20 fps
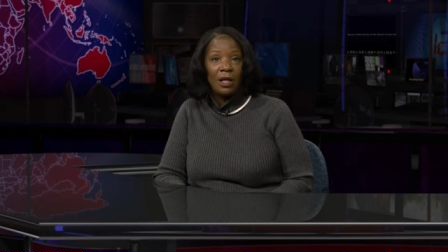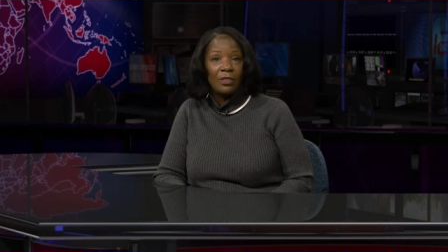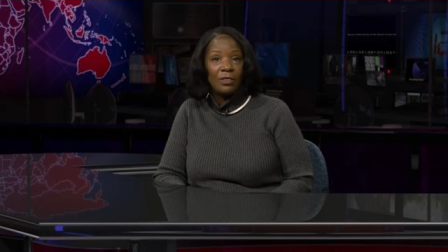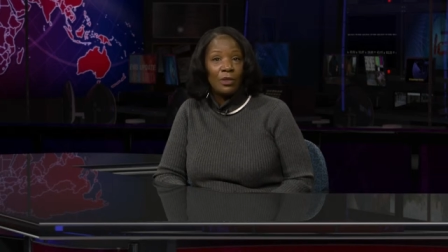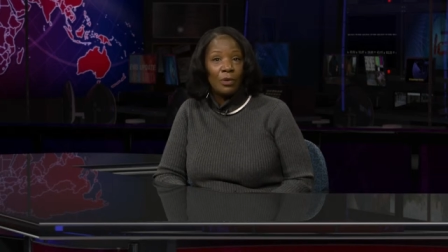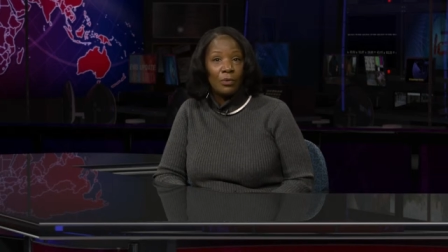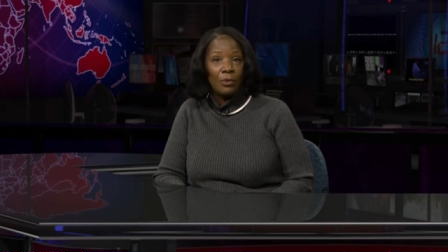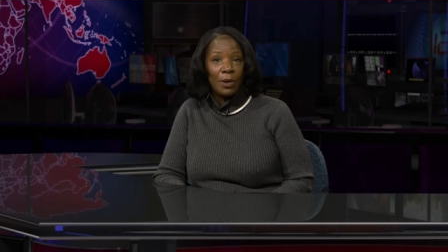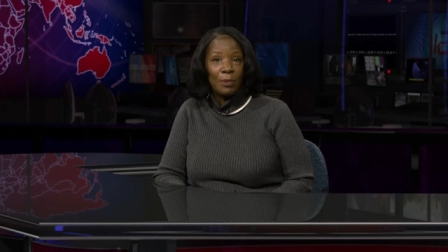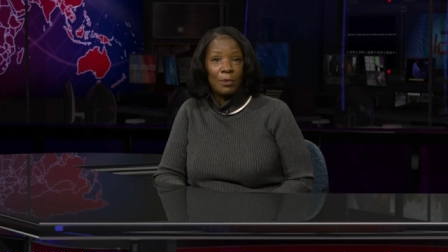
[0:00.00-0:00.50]

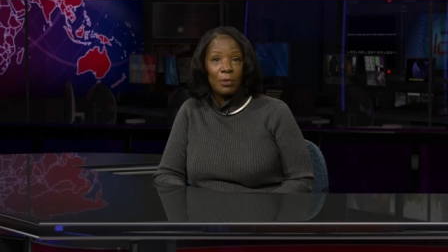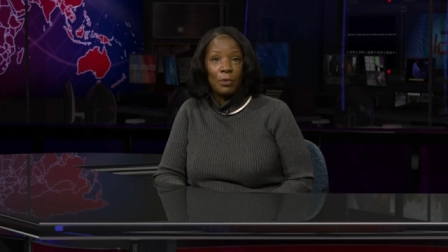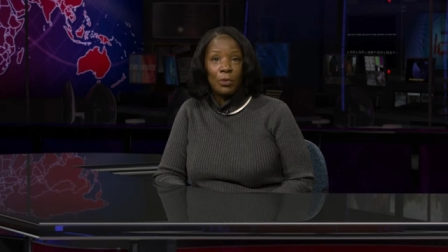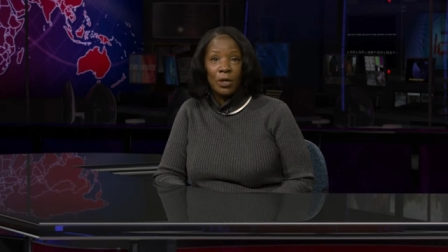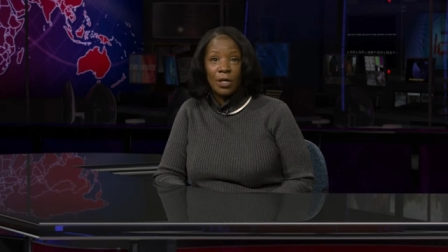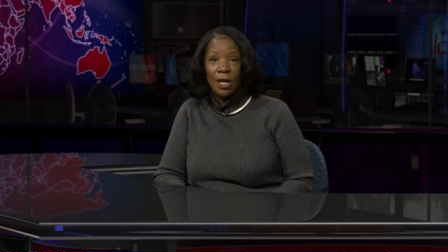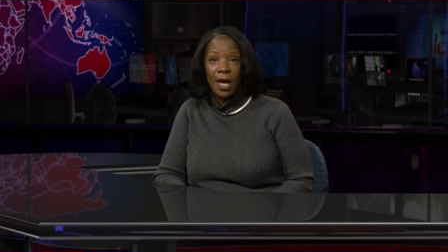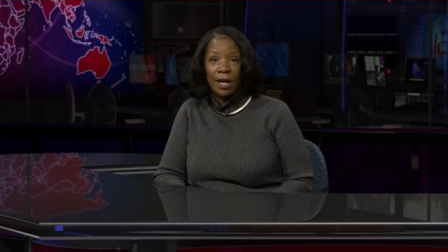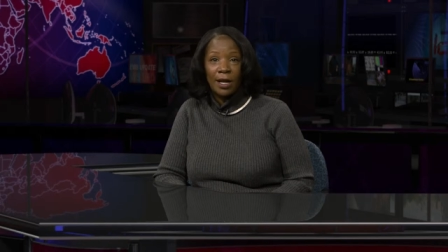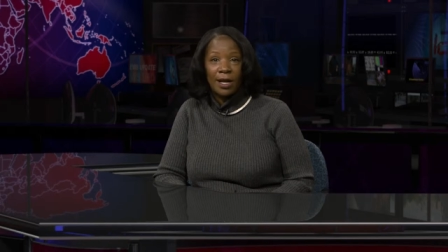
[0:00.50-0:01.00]
The women were
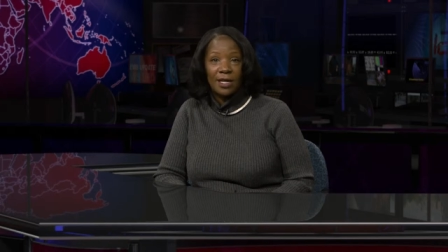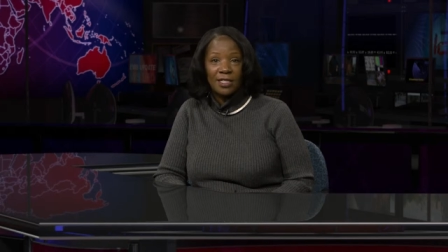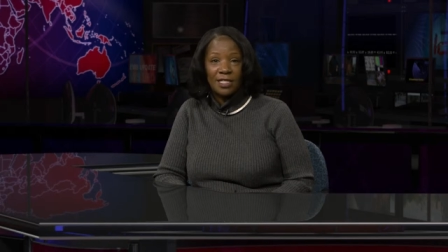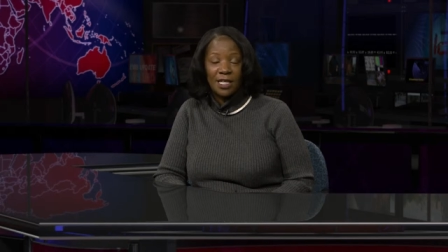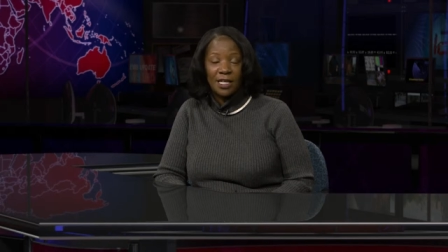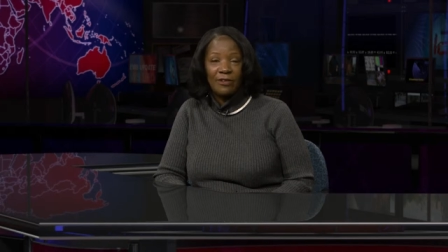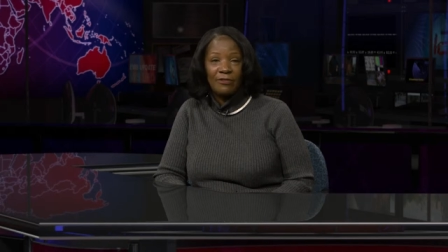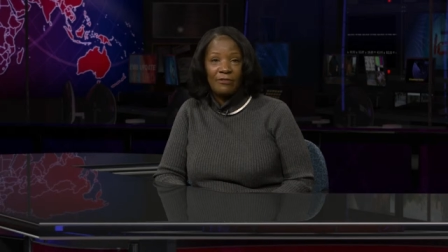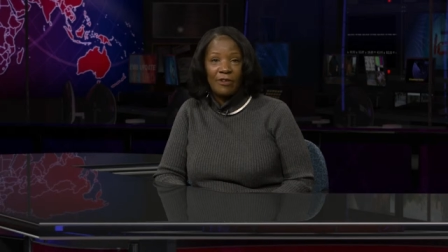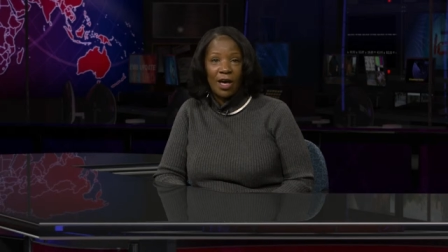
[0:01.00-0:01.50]
not
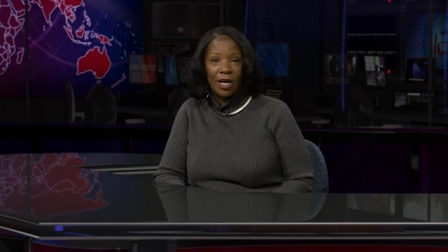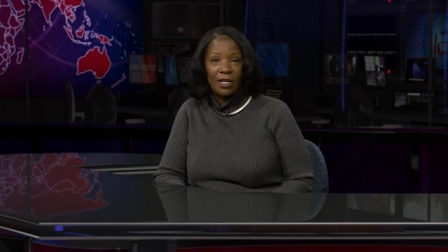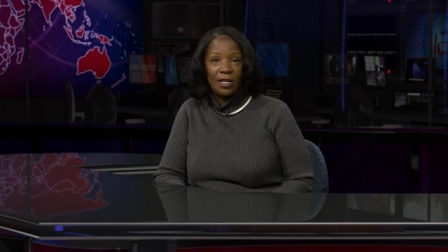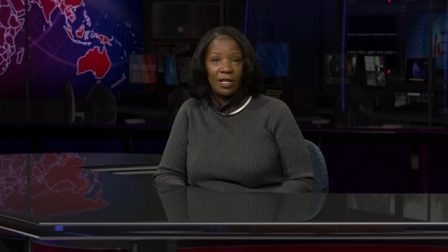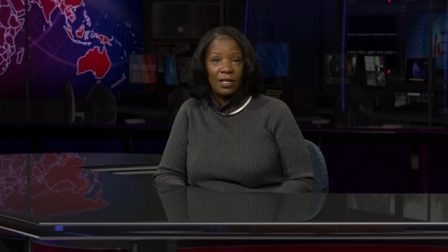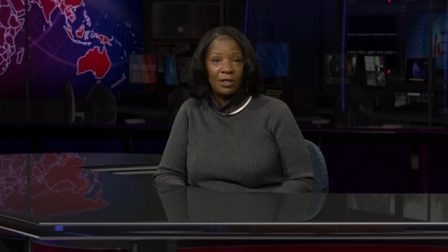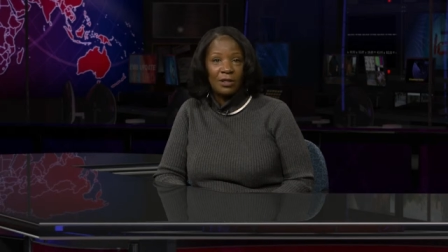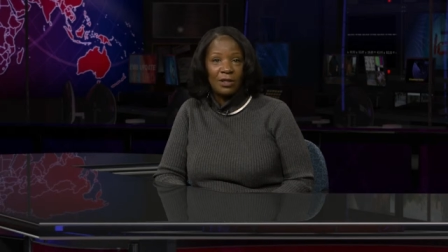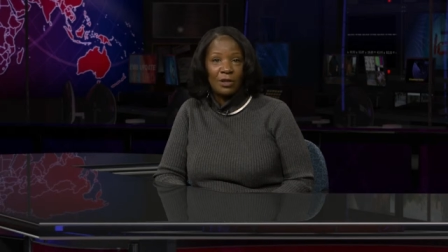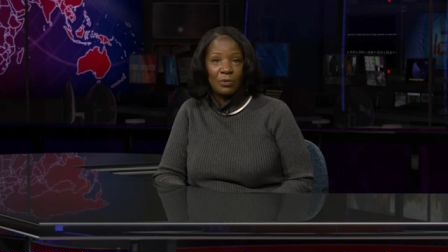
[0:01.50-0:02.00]
identified
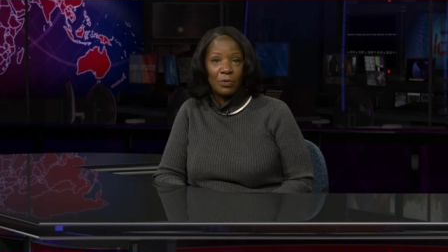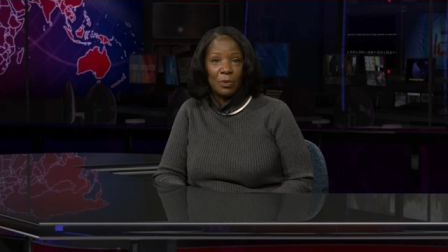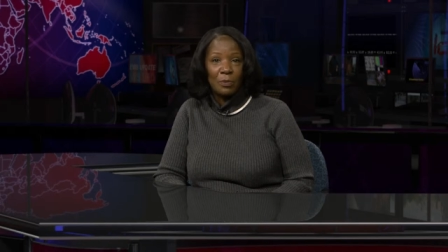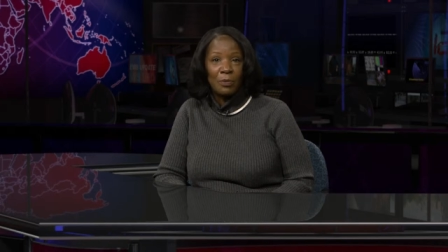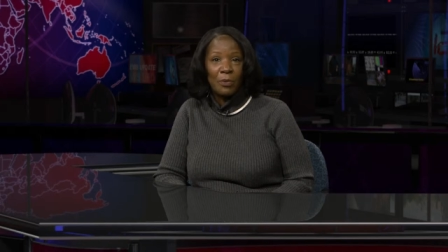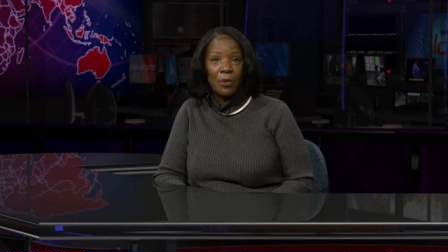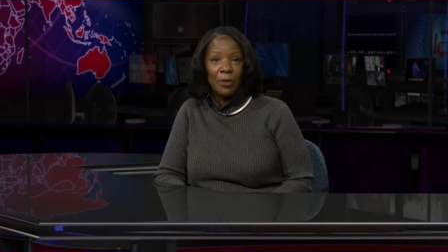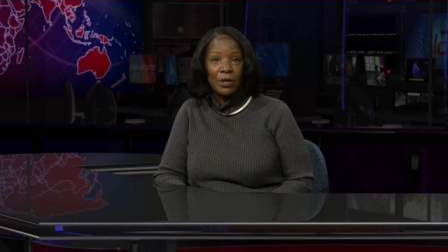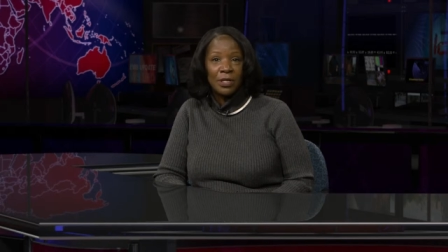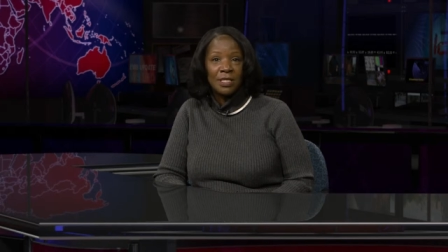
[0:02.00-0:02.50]
in the
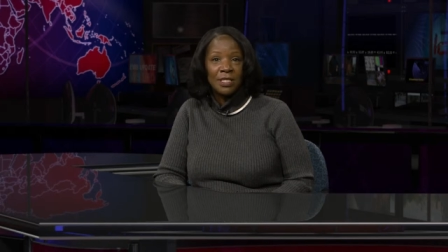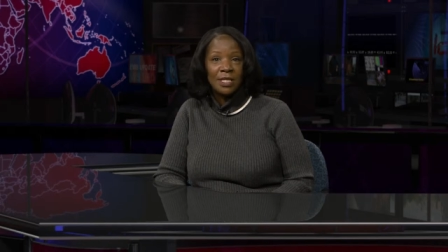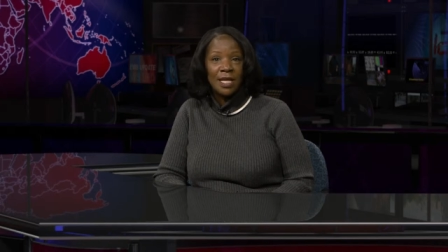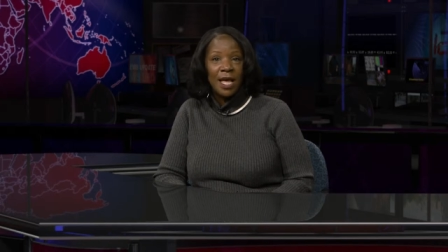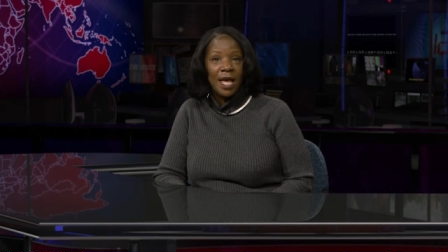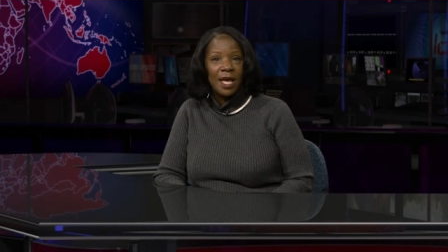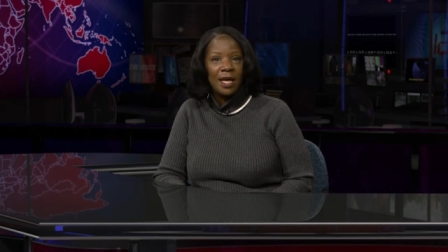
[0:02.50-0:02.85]
reports,